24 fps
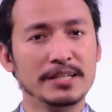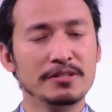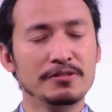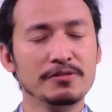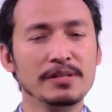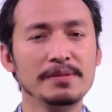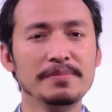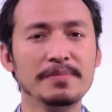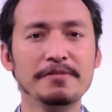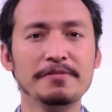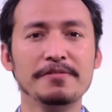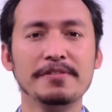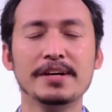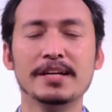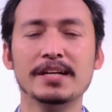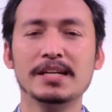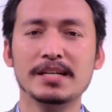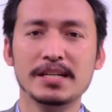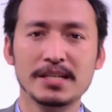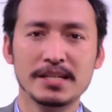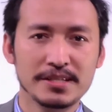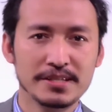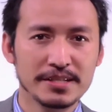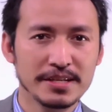will be very
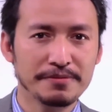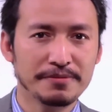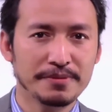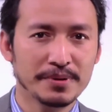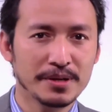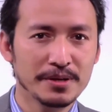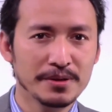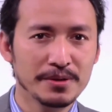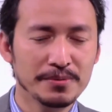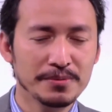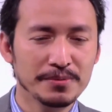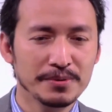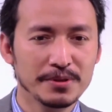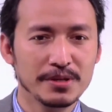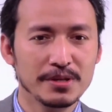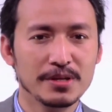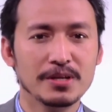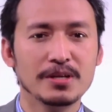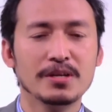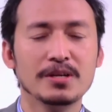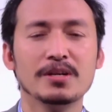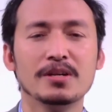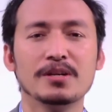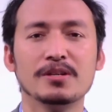easy for you
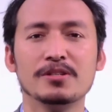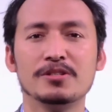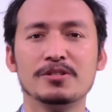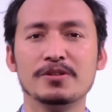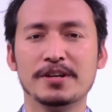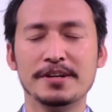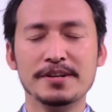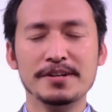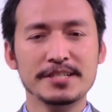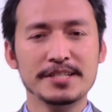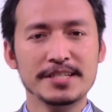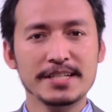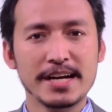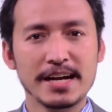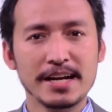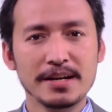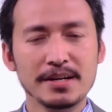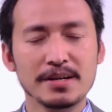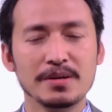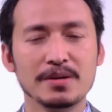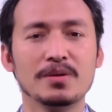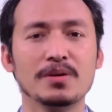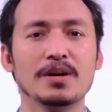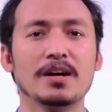to understand
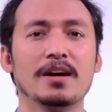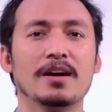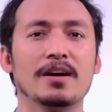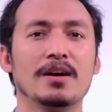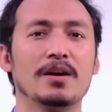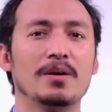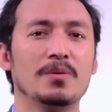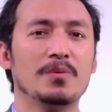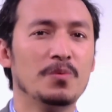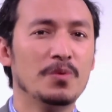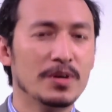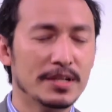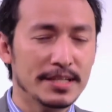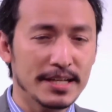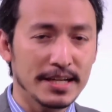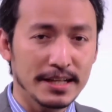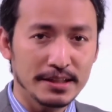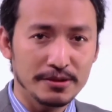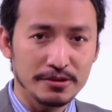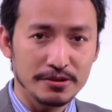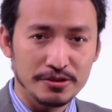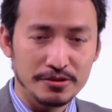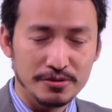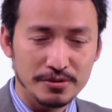what are
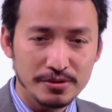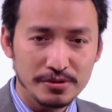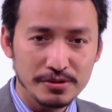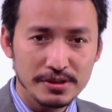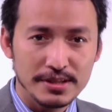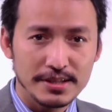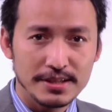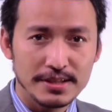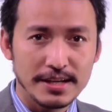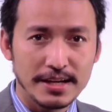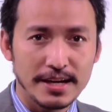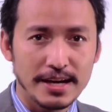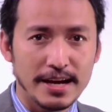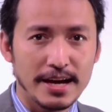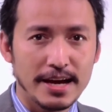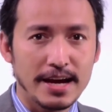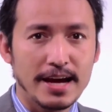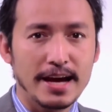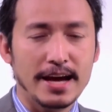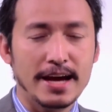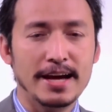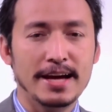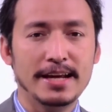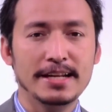those rules
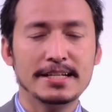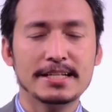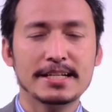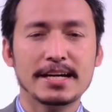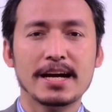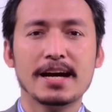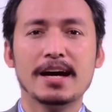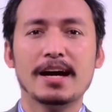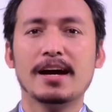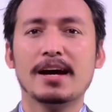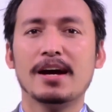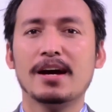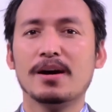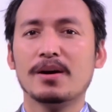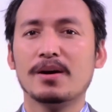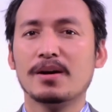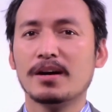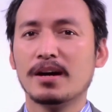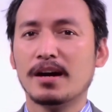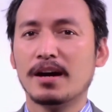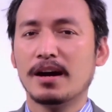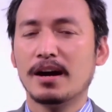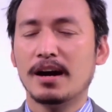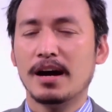and
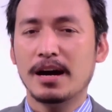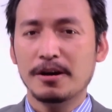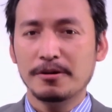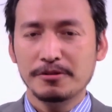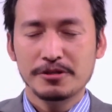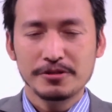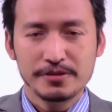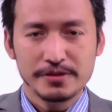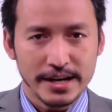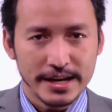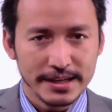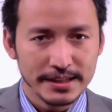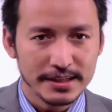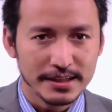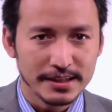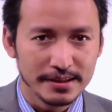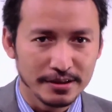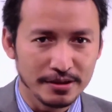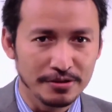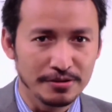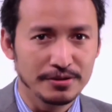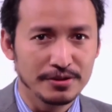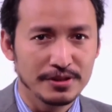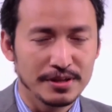how to write
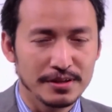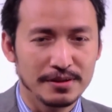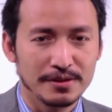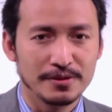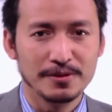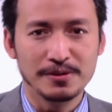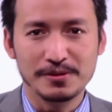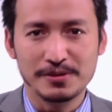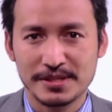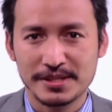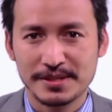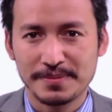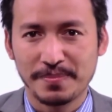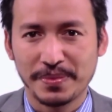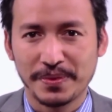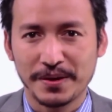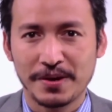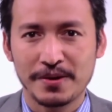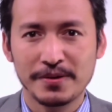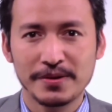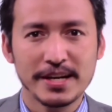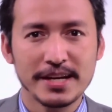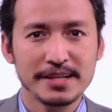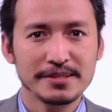those rules.
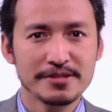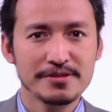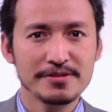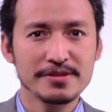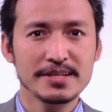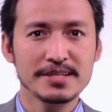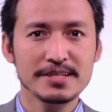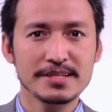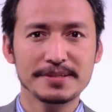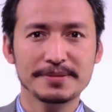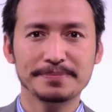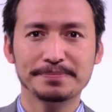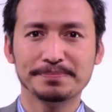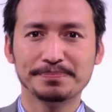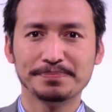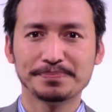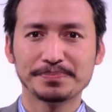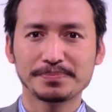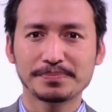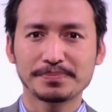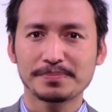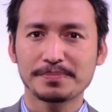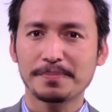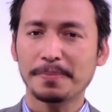Okay students,
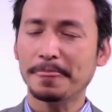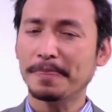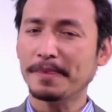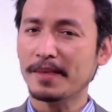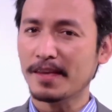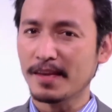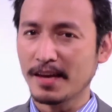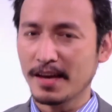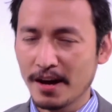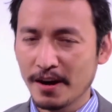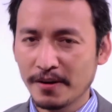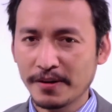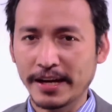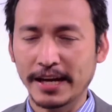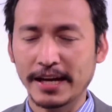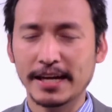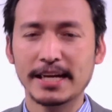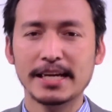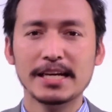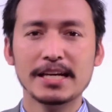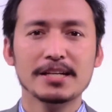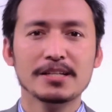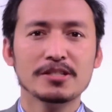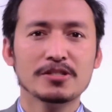okay,
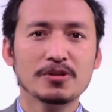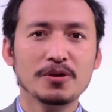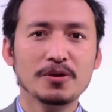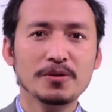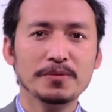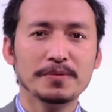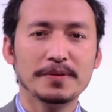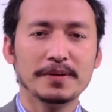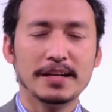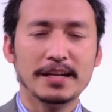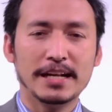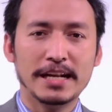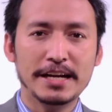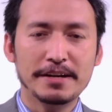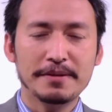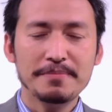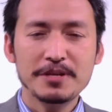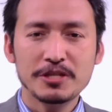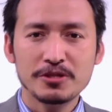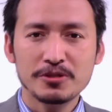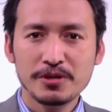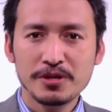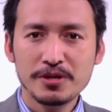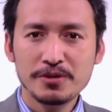so let me
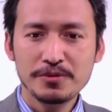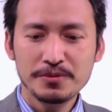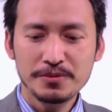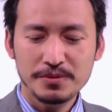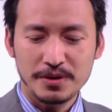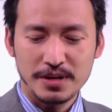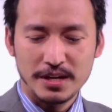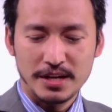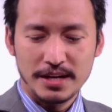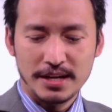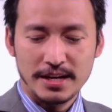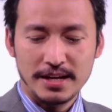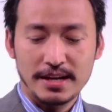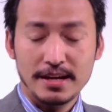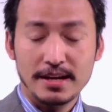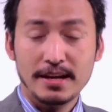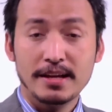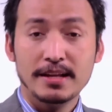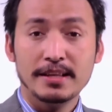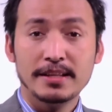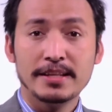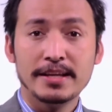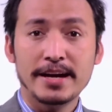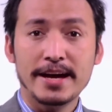show you
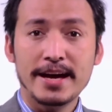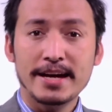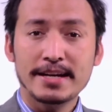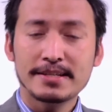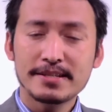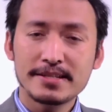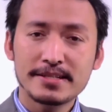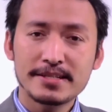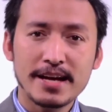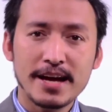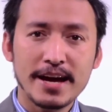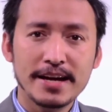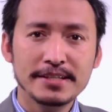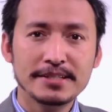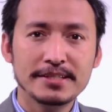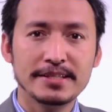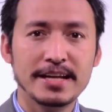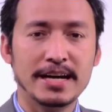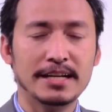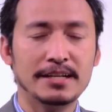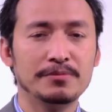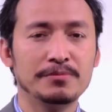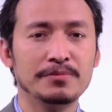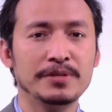the exercise
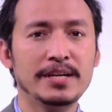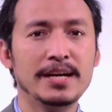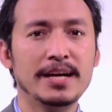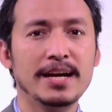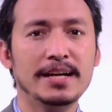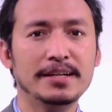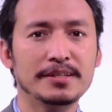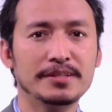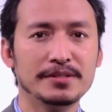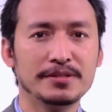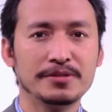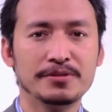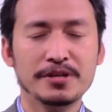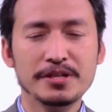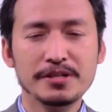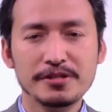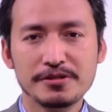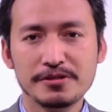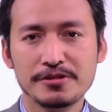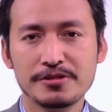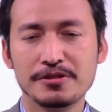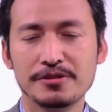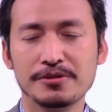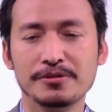that we are going
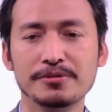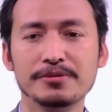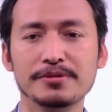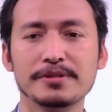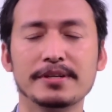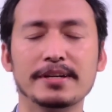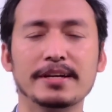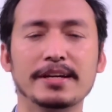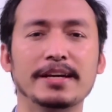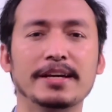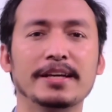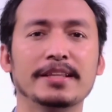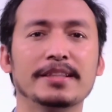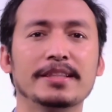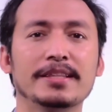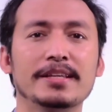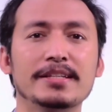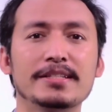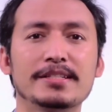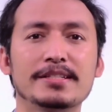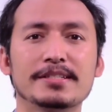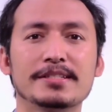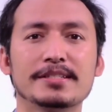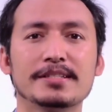to do in
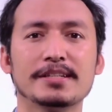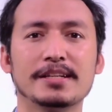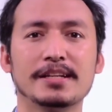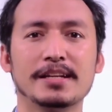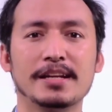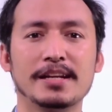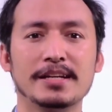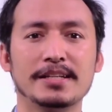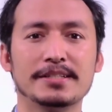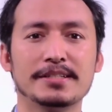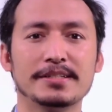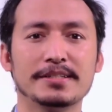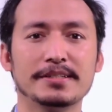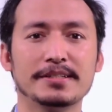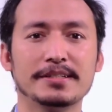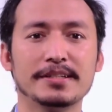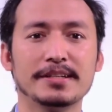this lesson.